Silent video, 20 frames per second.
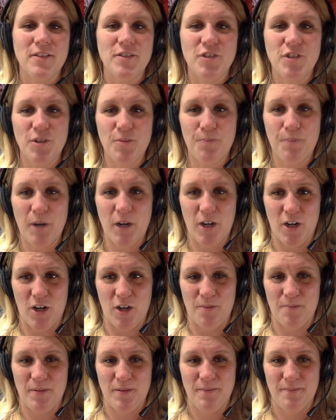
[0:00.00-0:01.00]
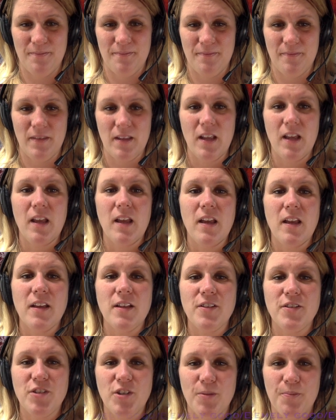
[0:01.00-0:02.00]
Superb.
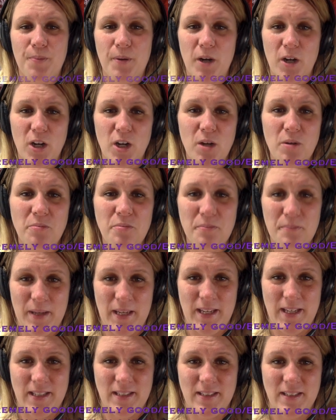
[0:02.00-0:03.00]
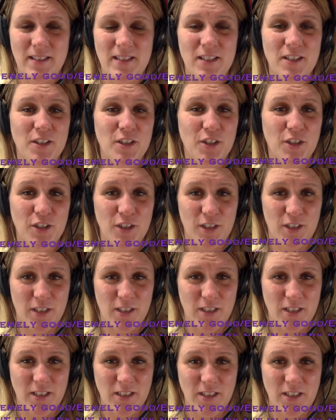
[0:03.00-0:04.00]
Superb means
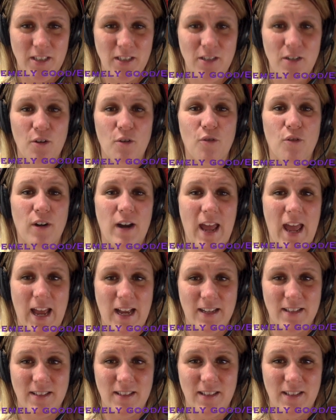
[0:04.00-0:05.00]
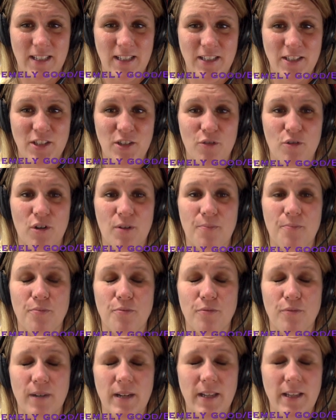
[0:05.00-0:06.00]
good or excellent or
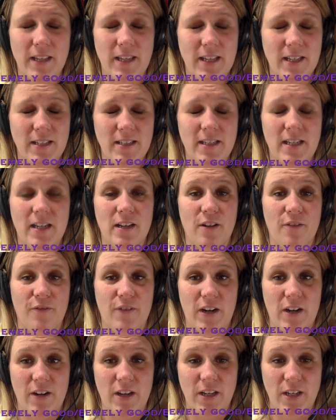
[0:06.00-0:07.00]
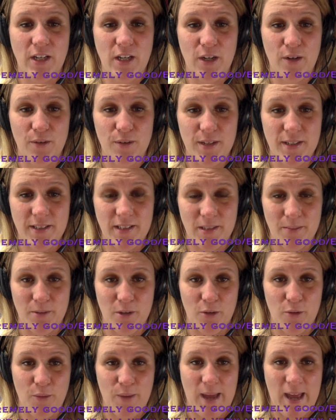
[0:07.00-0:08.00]
brilliant in a very
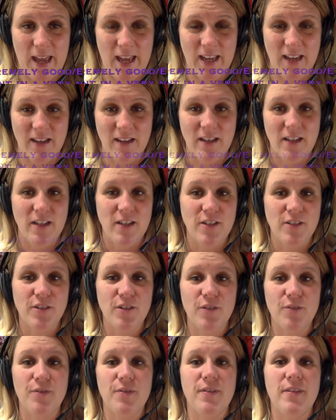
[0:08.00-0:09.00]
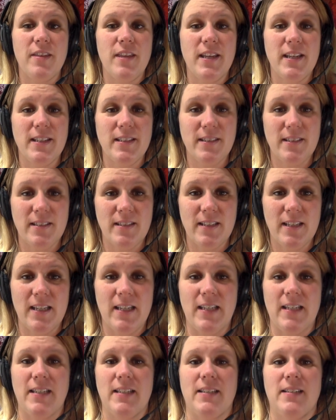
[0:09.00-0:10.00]
noticeable way. So this
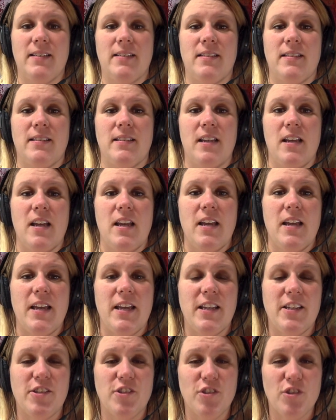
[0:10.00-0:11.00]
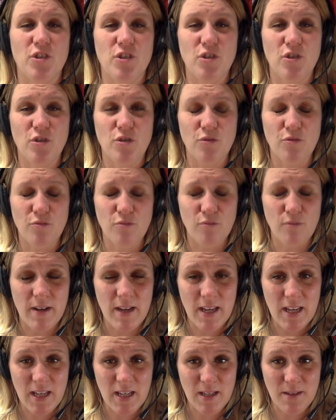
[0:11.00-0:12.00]
is
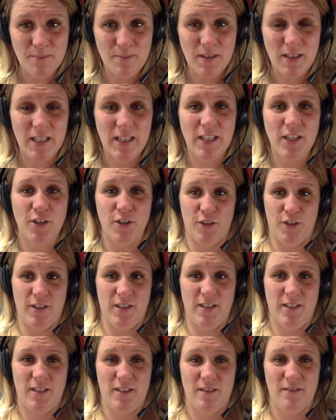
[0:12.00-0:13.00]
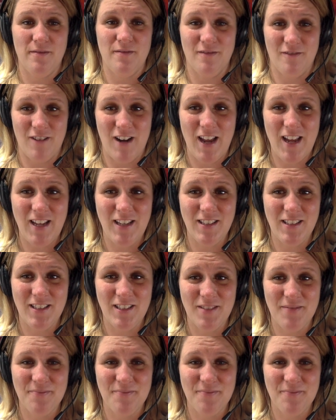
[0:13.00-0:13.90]
extremely good, right?